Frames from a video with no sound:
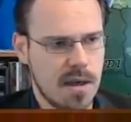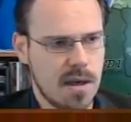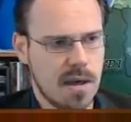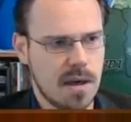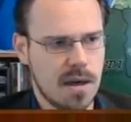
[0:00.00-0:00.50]

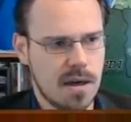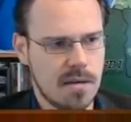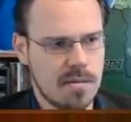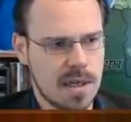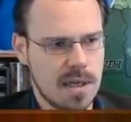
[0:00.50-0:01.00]

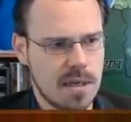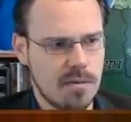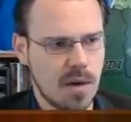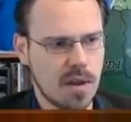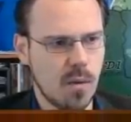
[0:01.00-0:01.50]

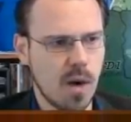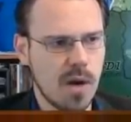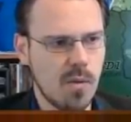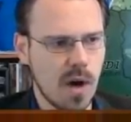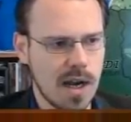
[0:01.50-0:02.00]
With a
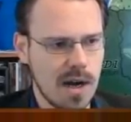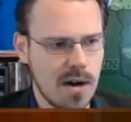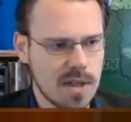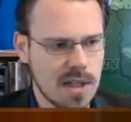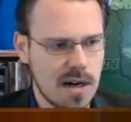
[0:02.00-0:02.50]
1-1 out
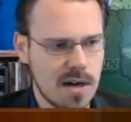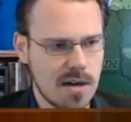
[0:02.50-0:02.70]
there,